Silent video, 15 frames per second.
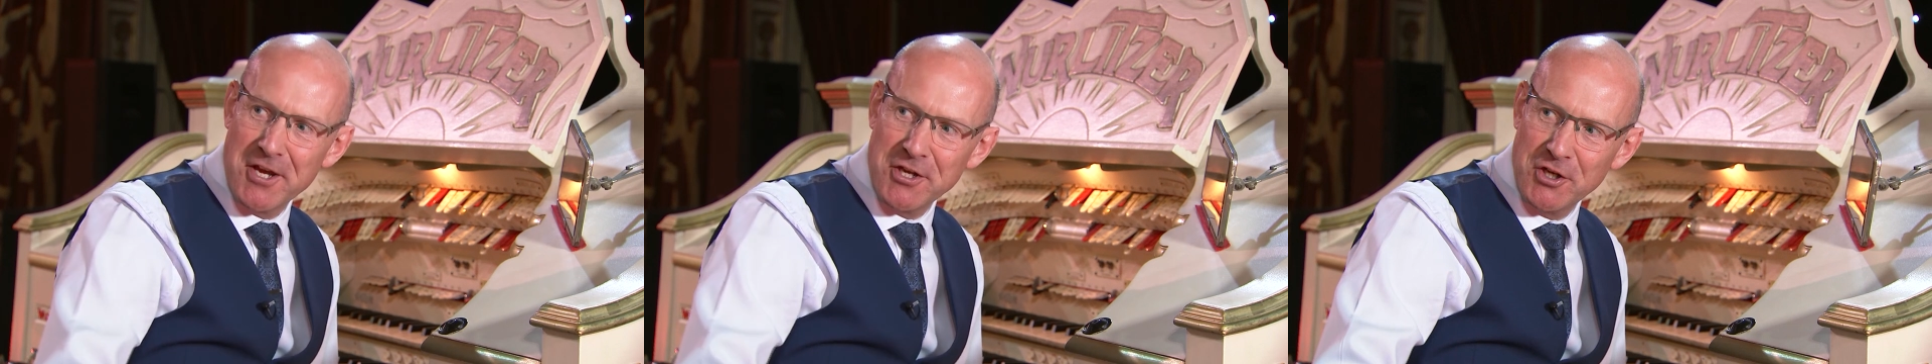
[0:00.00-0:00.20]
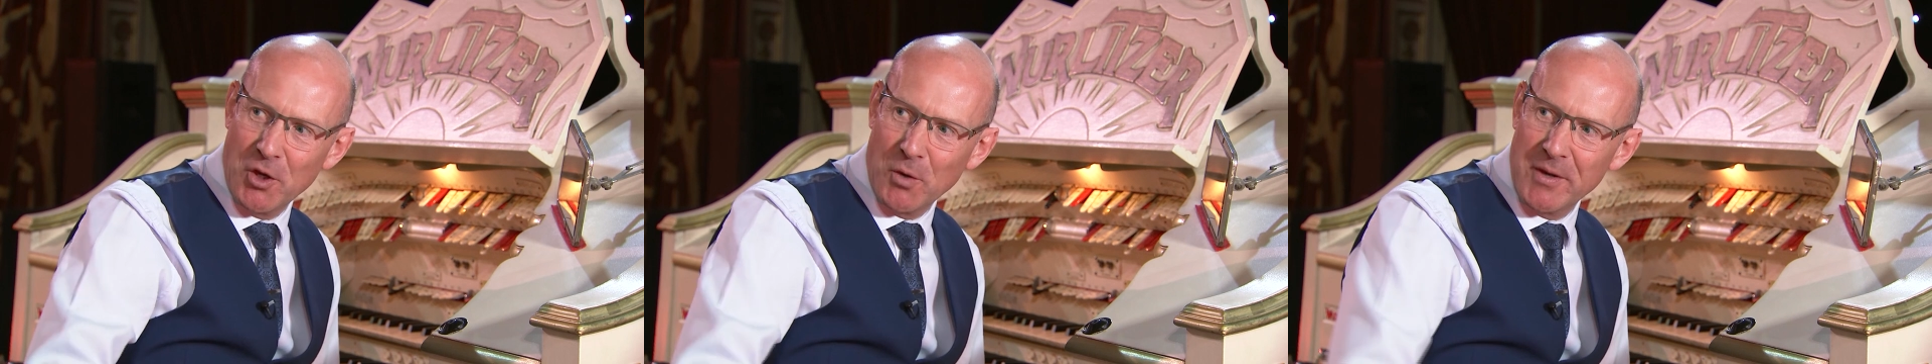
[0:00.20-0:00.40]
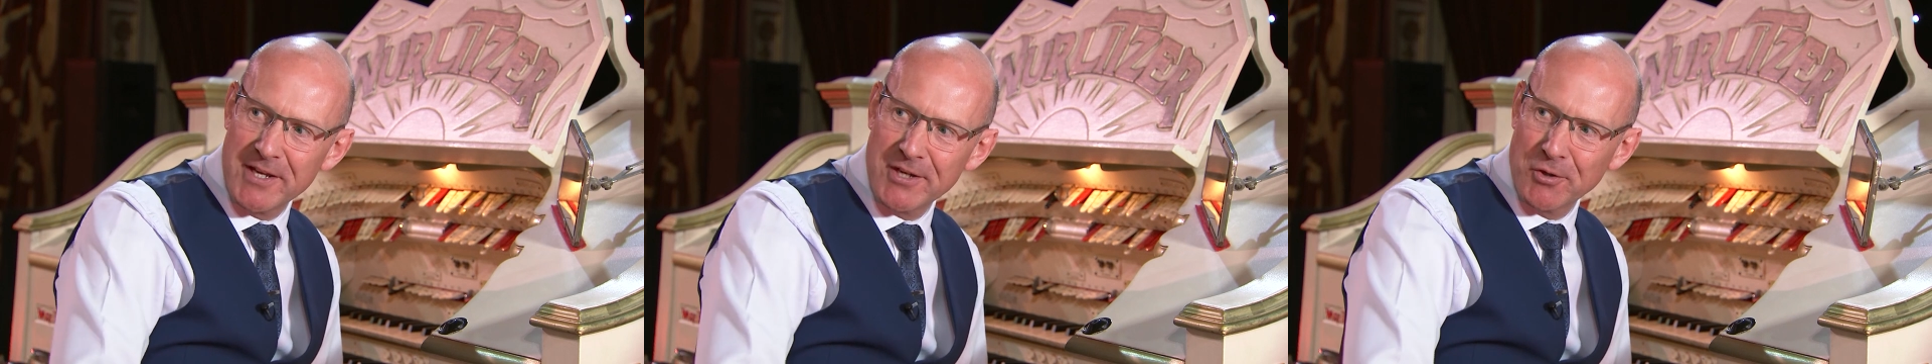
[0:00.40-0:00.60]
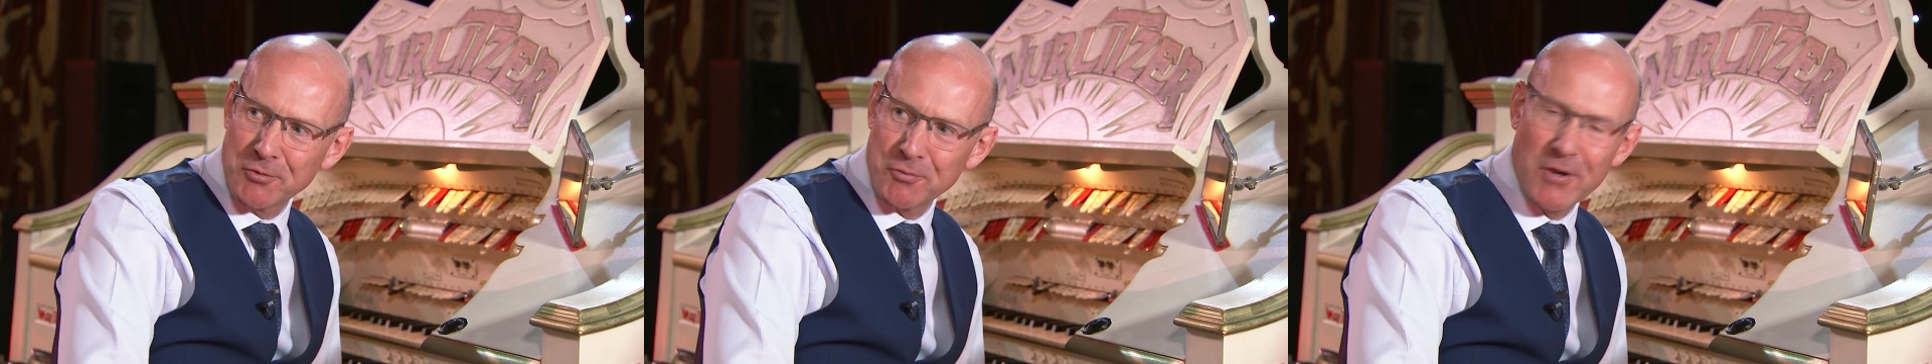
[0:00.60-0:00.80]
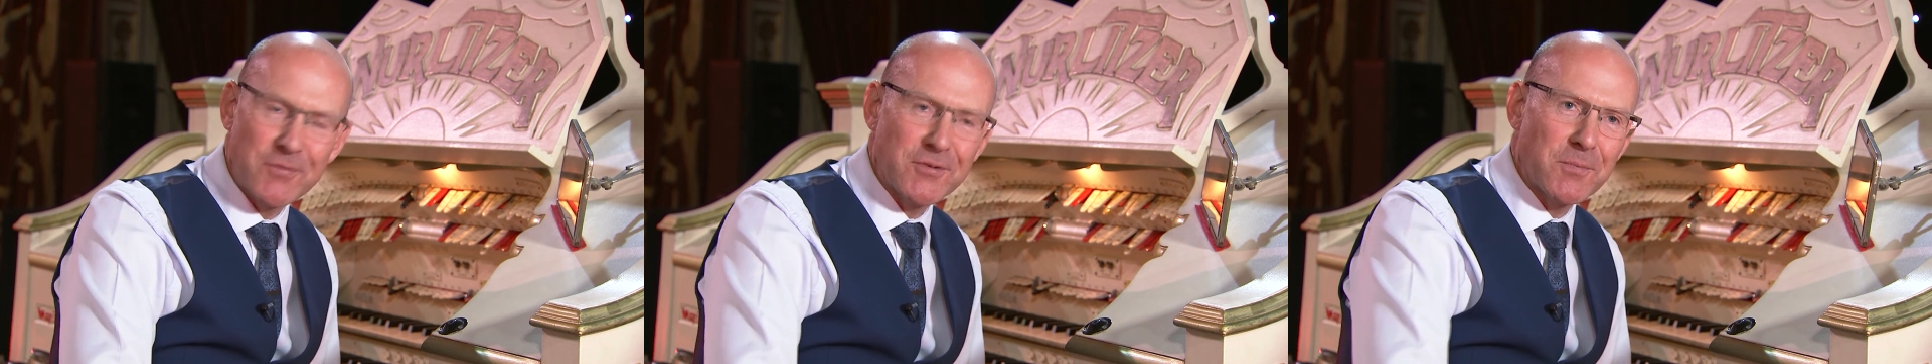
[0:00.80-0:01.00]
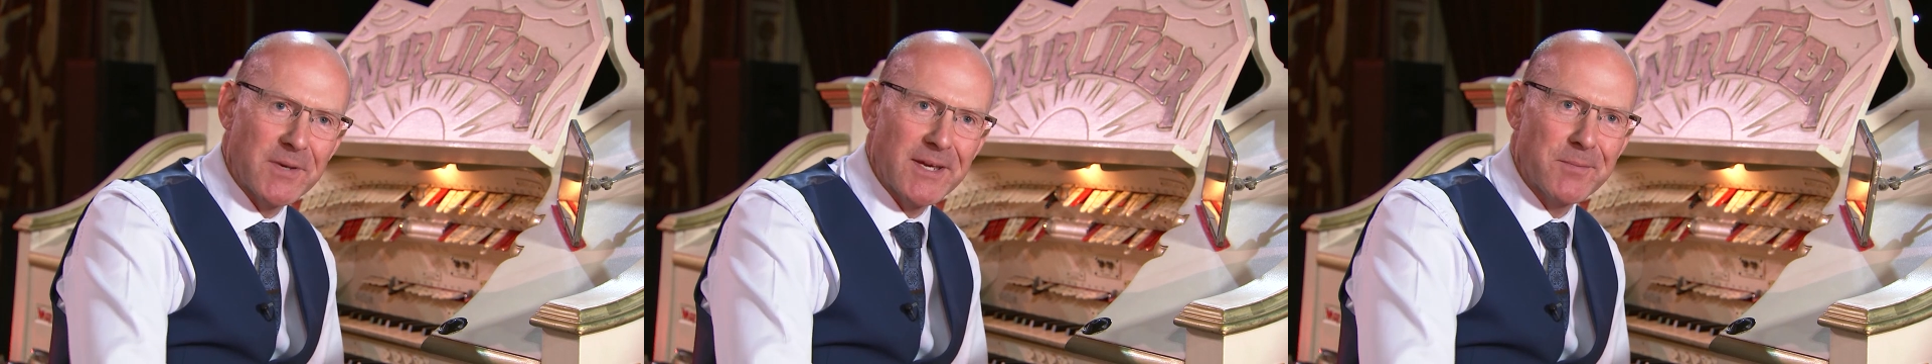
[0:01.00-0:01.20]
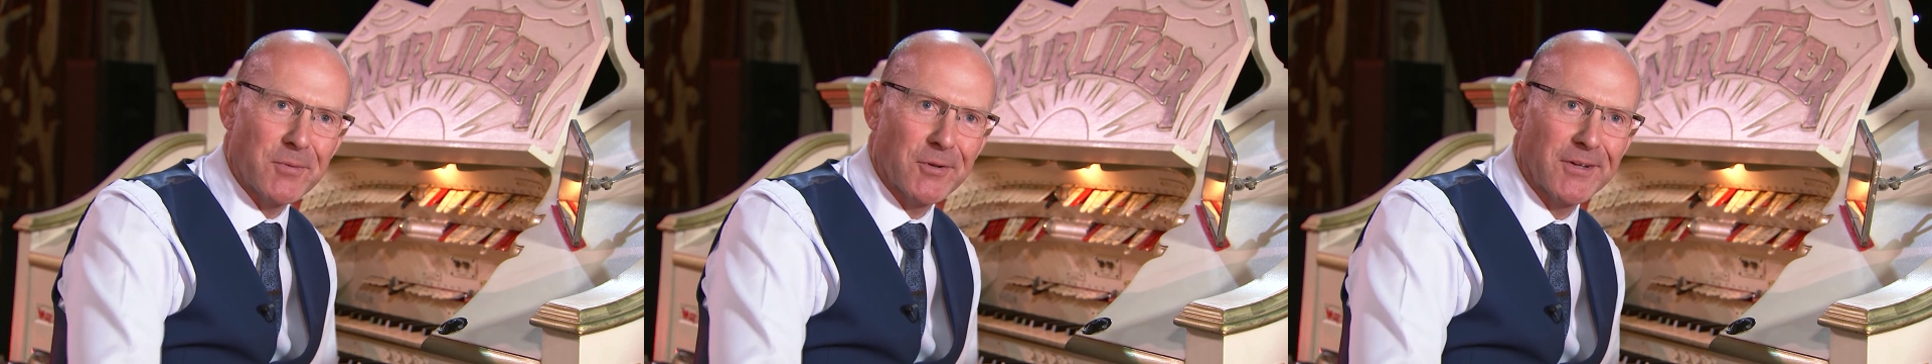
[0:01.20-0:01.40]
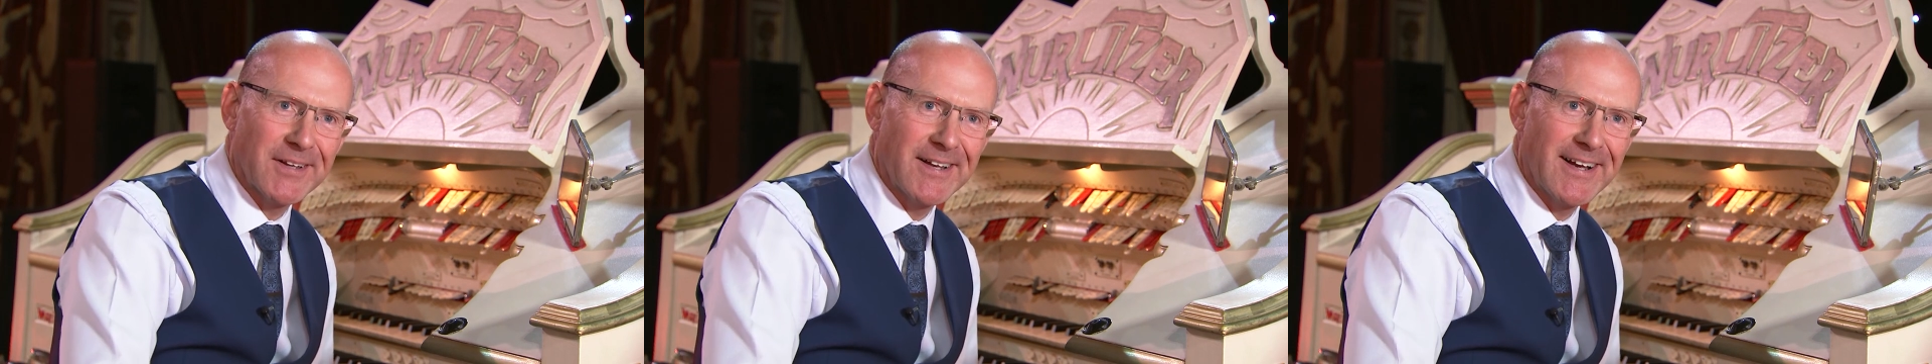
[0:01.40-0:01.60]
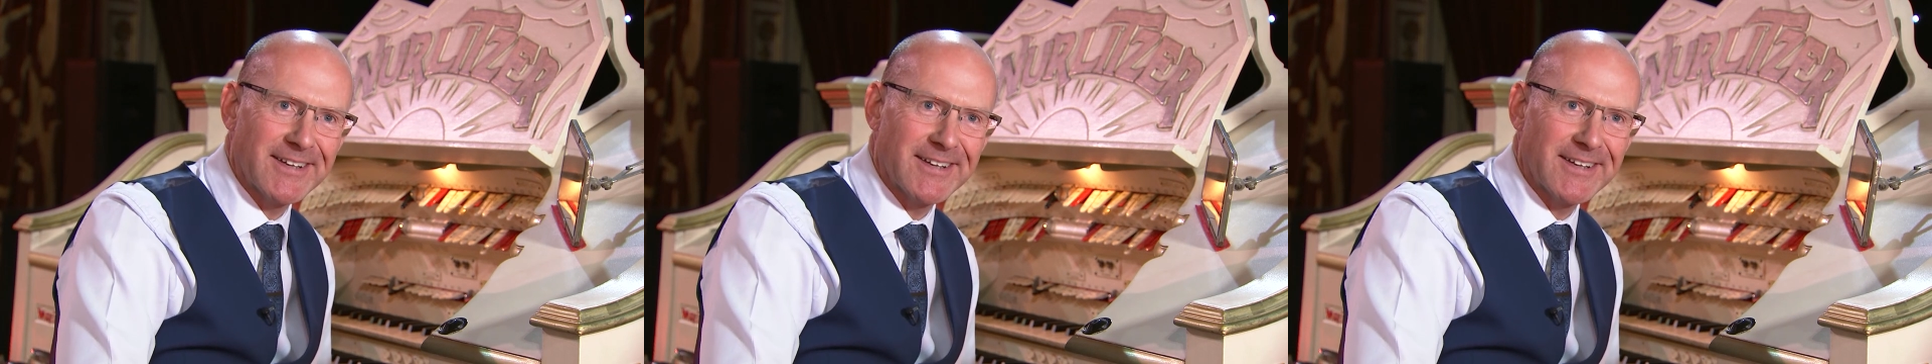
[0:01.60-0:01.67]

you know, he goes round to people